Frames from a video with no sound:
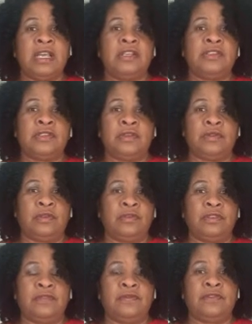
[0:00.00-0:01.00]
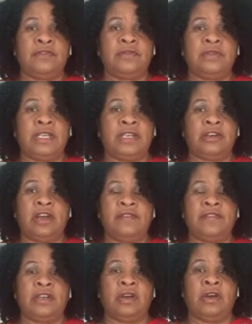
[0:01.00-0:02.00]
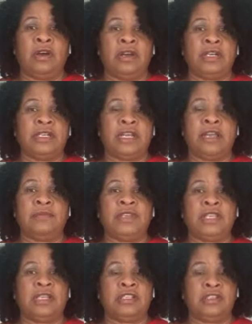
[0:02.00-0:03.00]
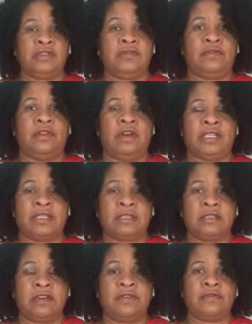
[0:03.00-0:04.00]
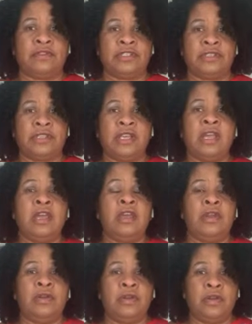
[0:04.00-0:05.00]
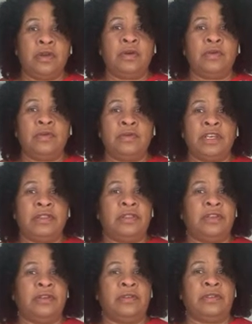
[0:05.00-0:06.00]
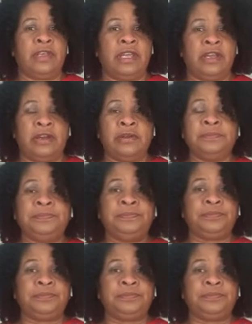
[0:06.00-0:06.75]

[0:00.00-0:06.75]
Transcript: So those of you that are having a hard time because you've lost loved ones, know that they're there